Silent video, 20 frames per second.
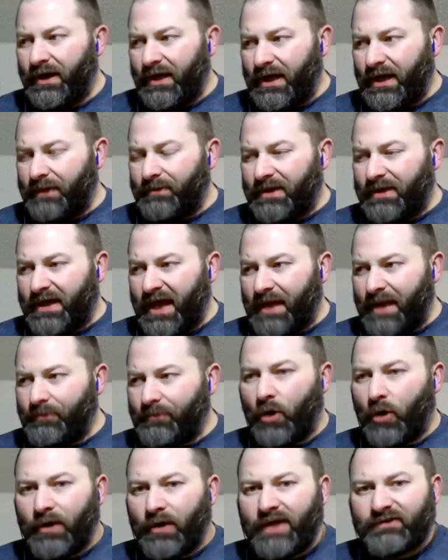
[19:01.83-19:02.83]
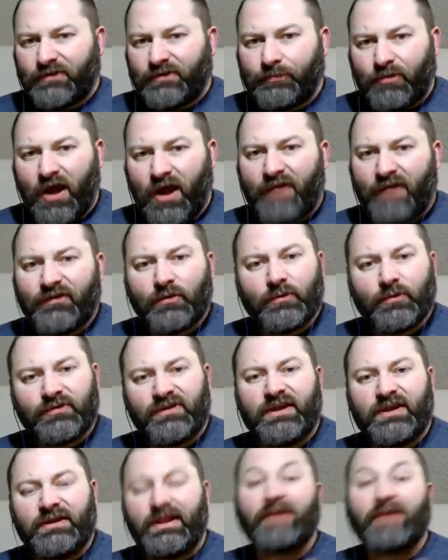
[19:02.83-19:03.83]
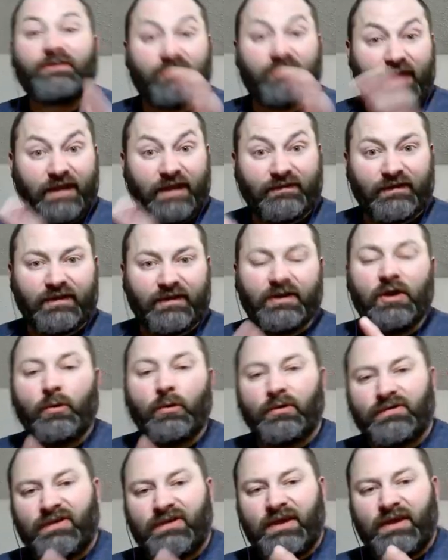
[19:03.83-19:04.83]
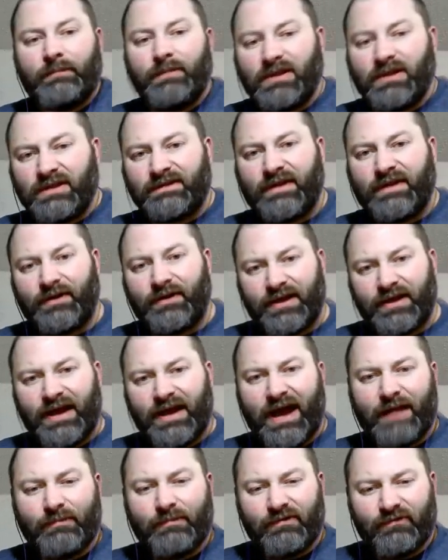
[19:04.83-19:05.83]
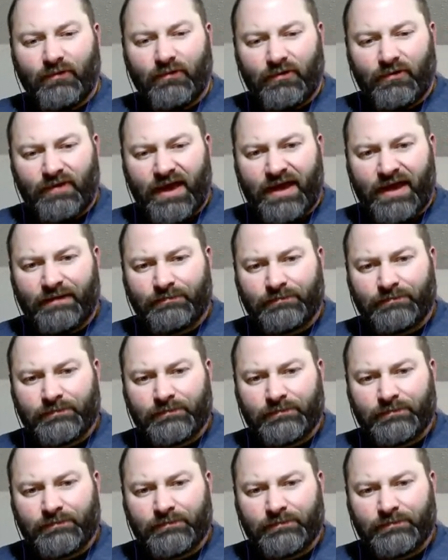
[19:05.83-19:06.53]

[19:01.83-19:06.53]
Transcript: he became known as the prophet, was he? That's that's it. Was he a military guy before that?